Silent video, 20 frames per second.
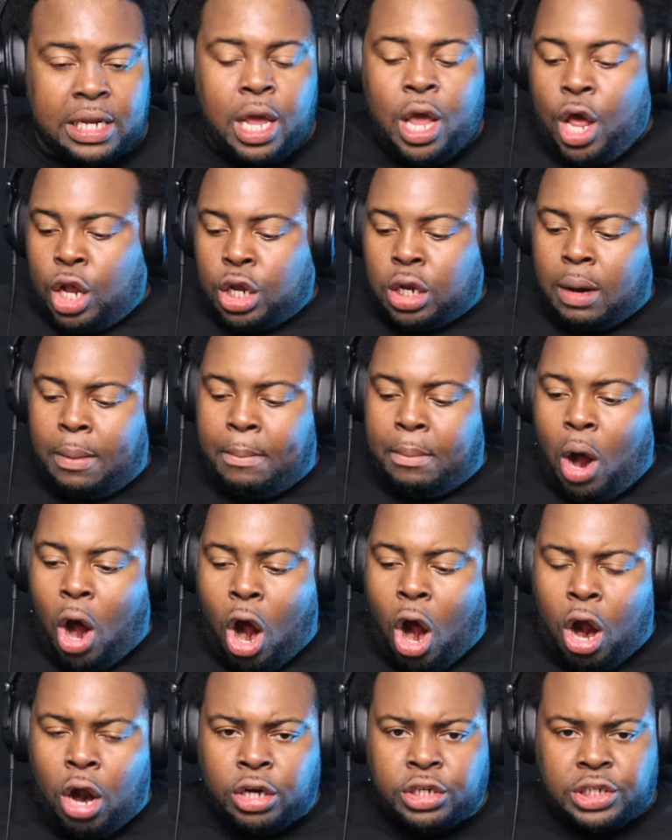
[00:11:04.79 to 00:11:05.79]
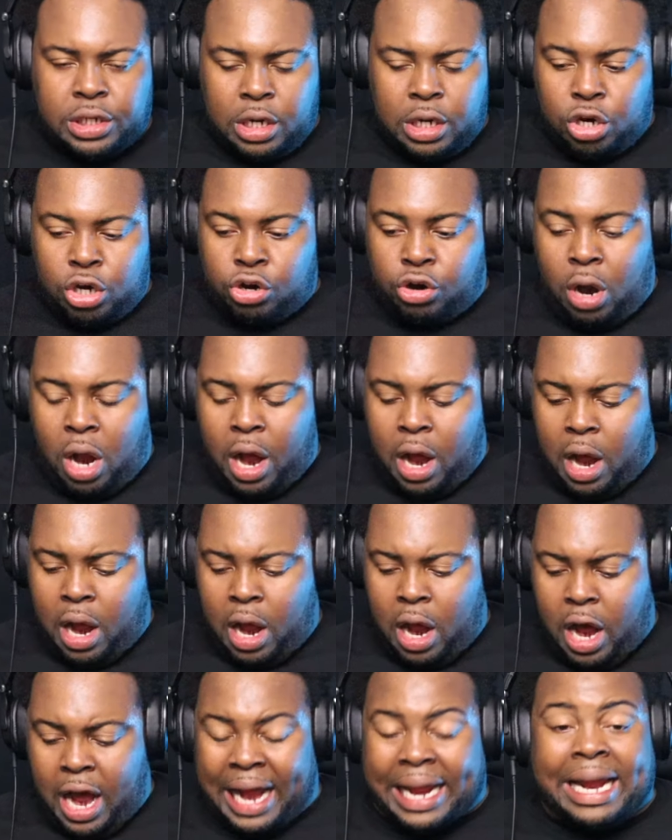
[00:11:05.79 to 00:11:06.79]
Lamar's
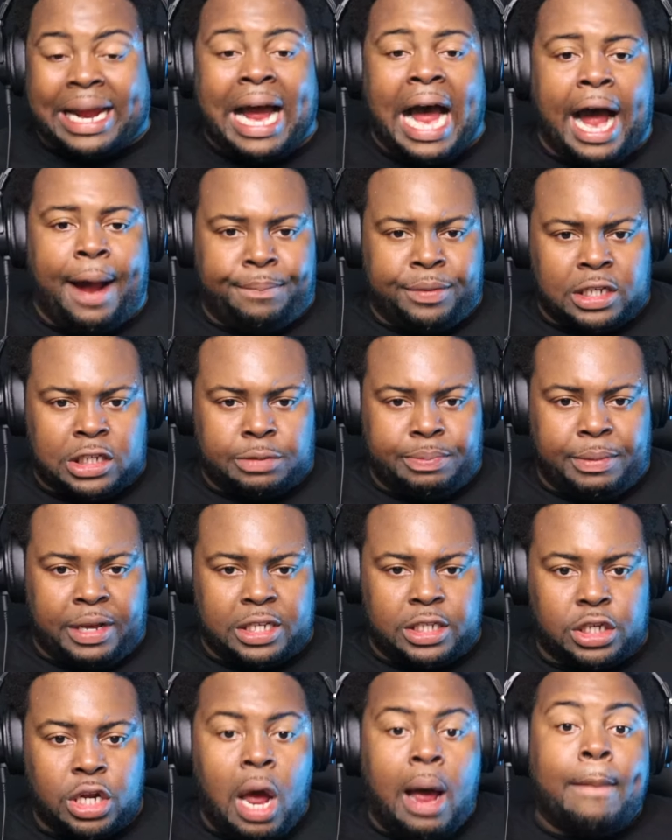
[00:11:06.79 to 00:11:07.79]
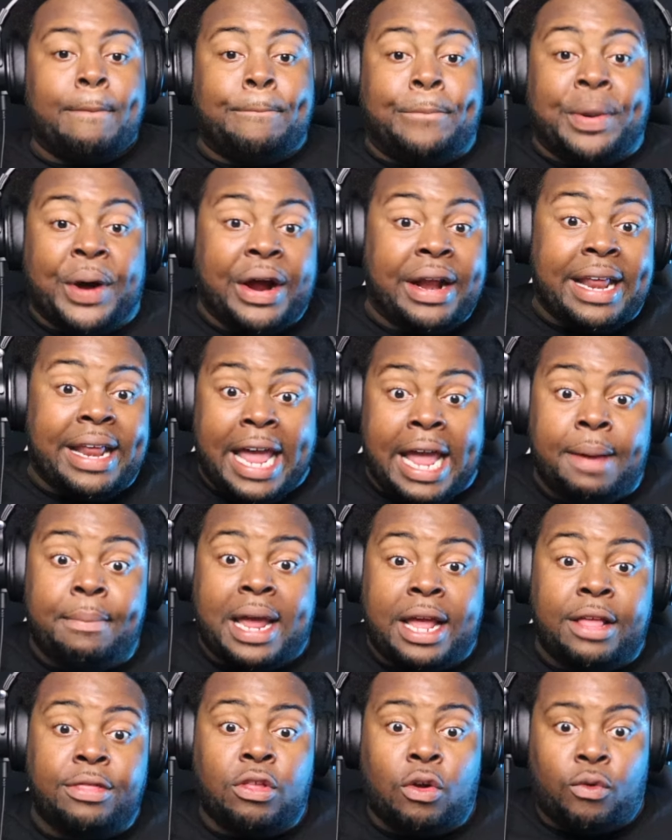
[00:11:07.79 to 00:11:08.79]
accomplishments put him
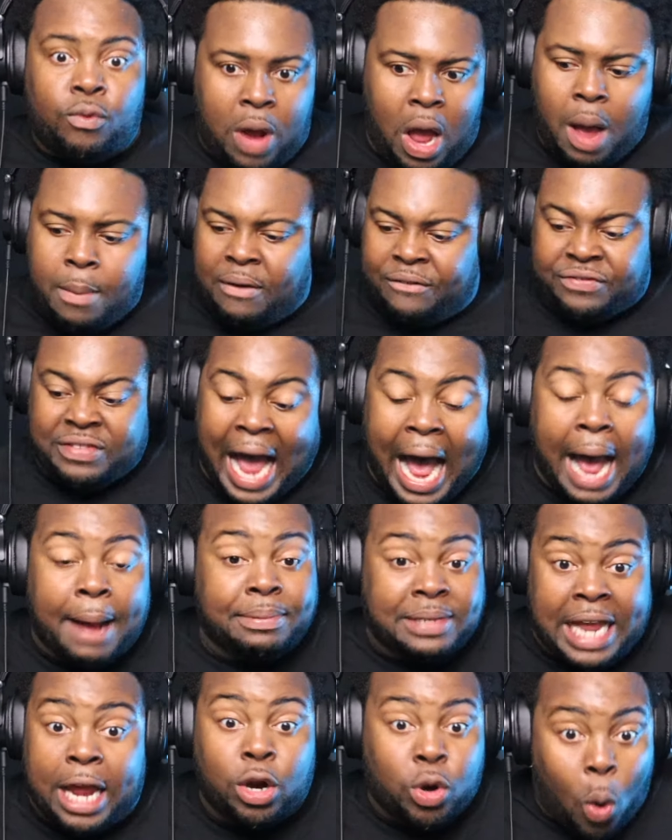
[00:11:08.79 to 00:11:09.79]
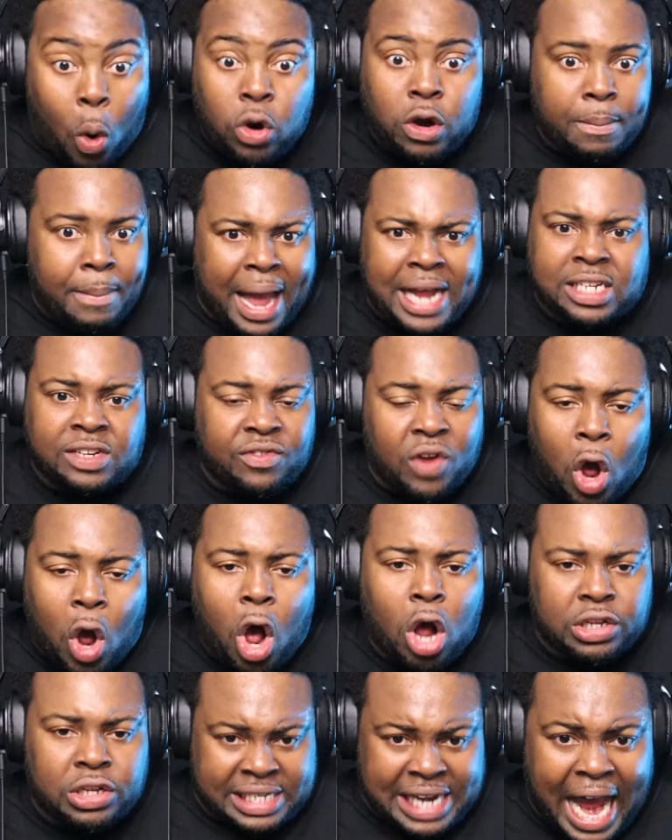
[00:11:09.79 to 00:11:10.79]
in the realm of top 10 quarterbacks of all
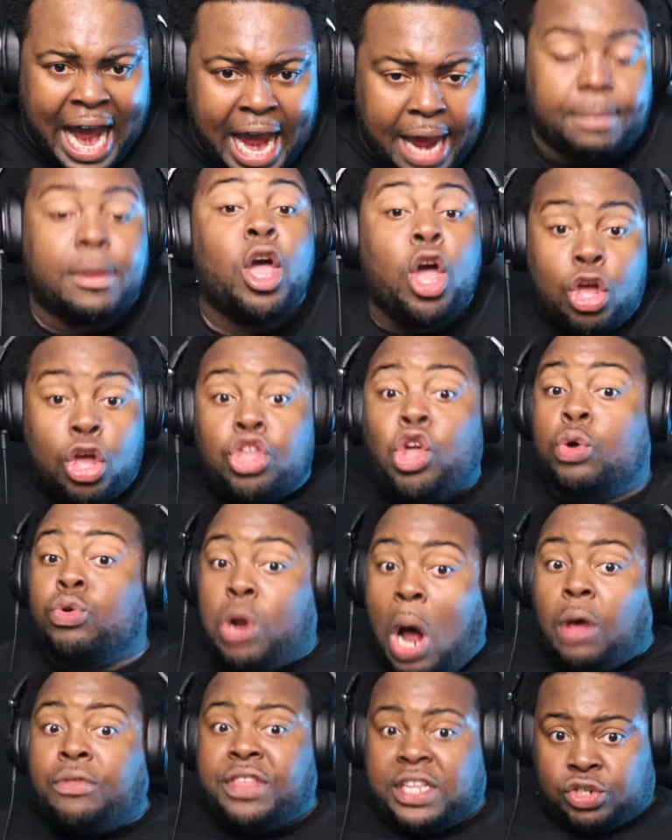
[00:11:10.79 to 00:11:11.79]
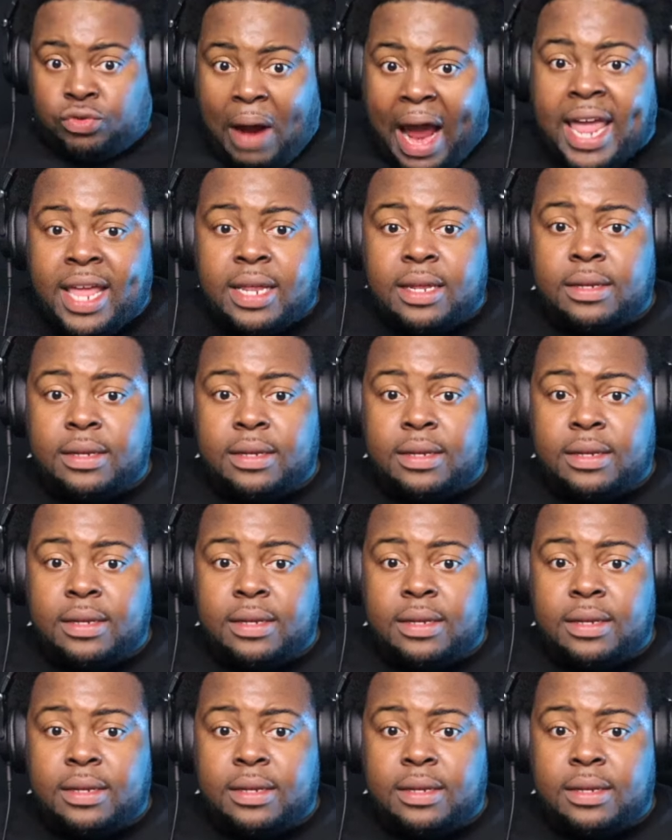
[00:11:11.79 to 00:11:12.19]
time. You know this, right?